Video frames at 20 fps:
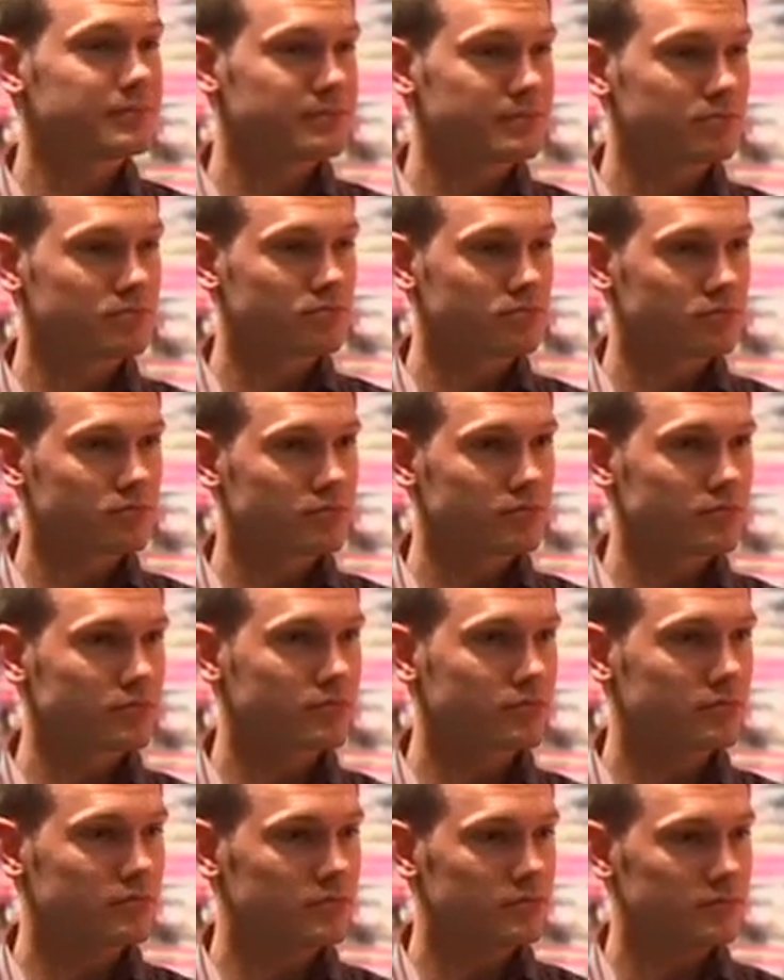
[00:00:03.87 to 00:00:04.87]

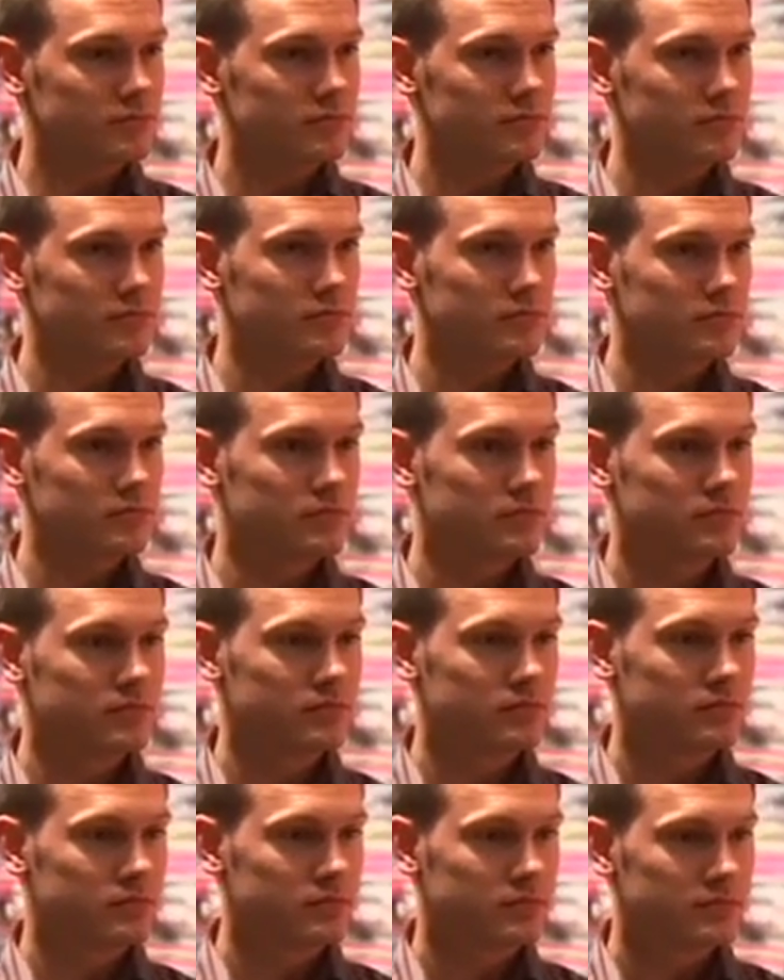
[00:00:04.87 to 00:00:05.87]

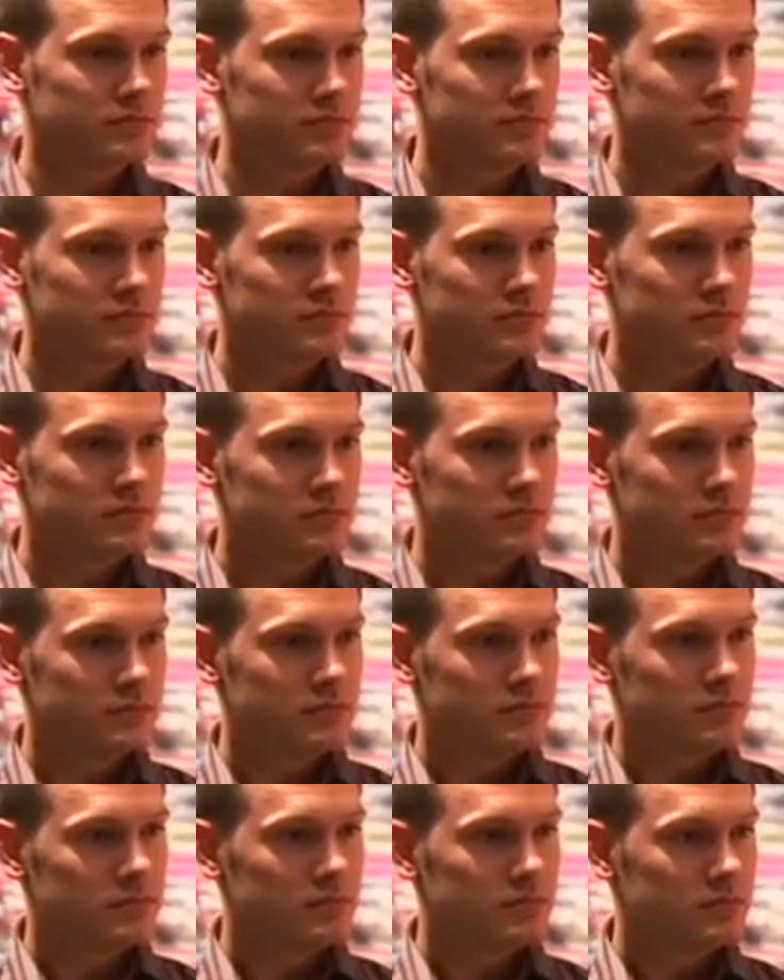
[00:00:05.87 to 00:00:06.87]

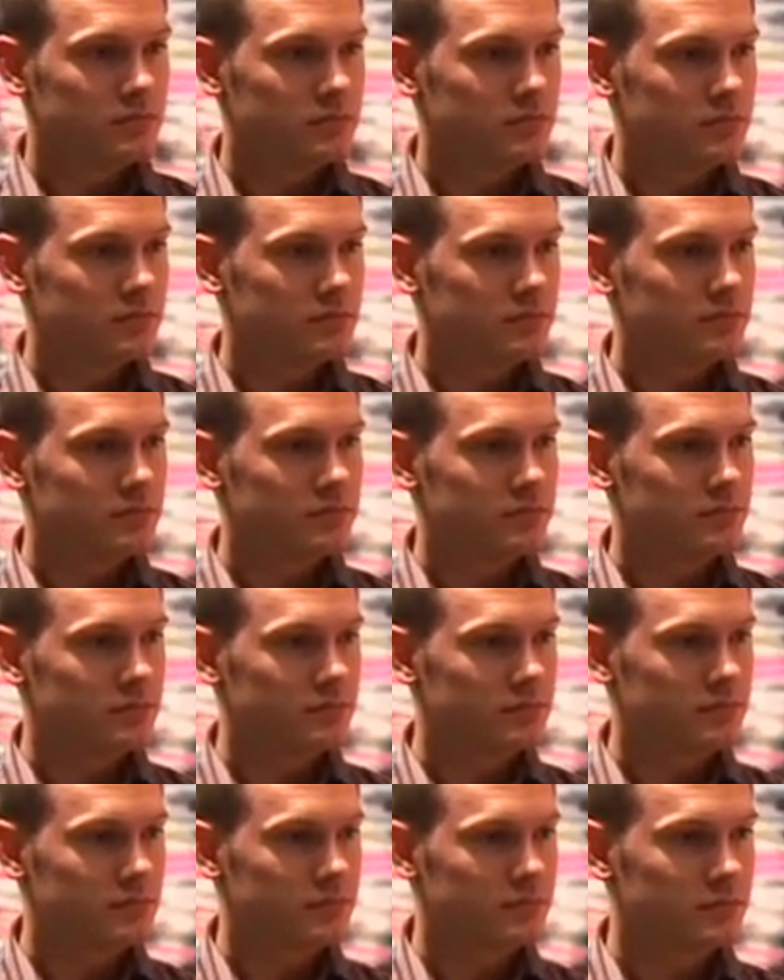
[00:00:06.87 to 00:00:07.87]

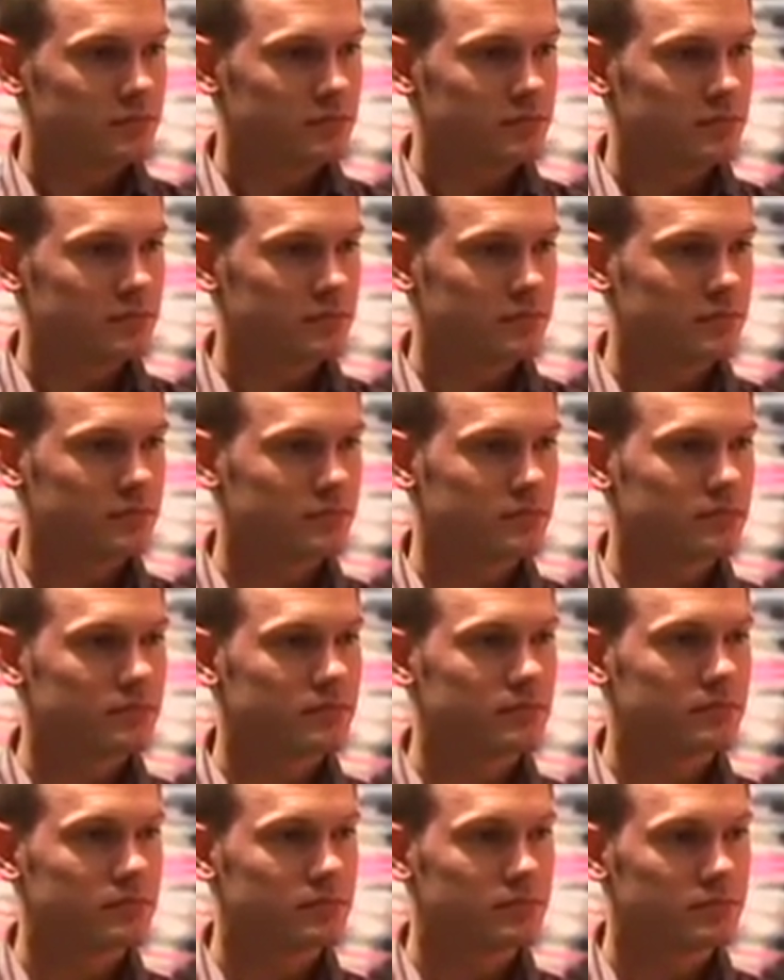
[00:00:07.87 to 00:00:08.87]

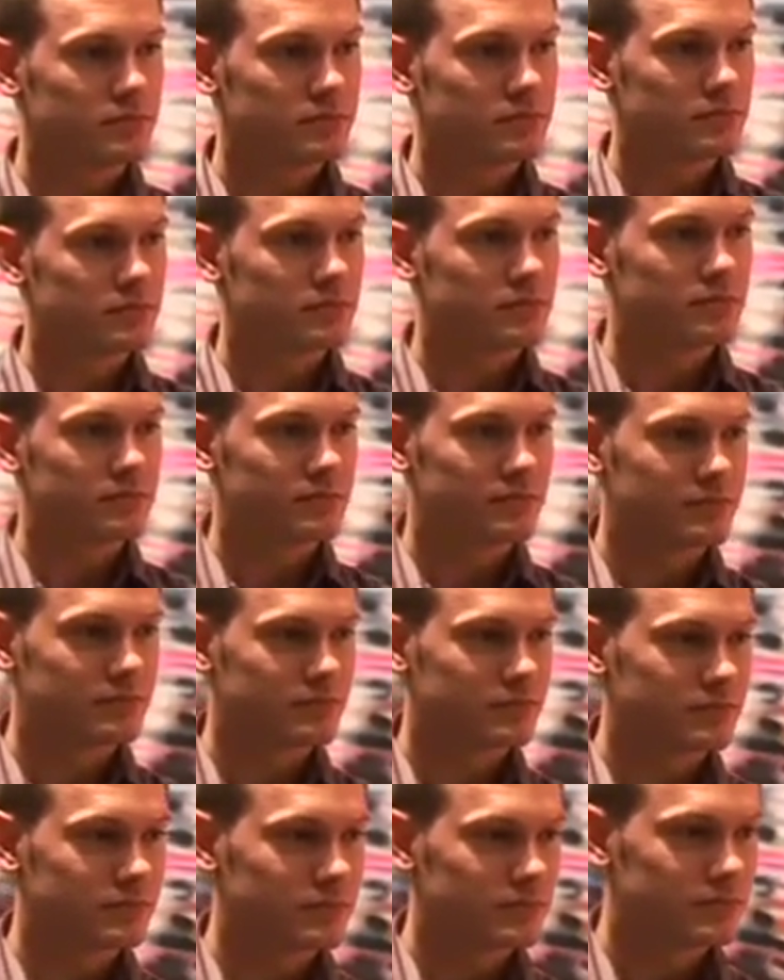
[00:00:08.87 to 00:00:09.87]

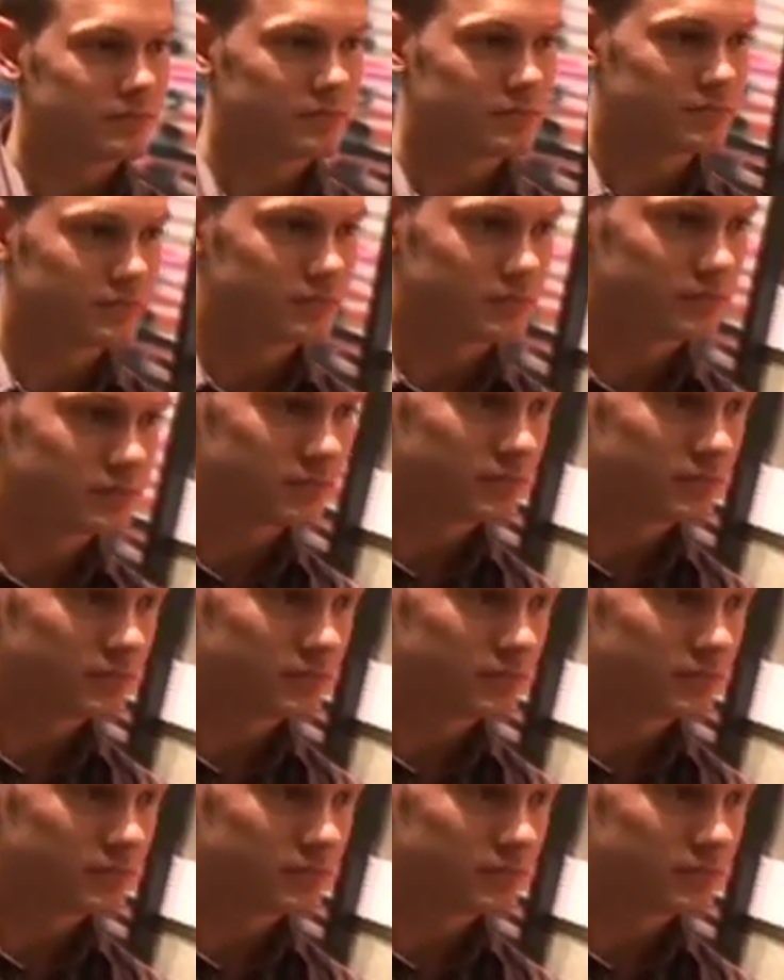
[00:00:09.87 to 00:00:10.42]
[no speech]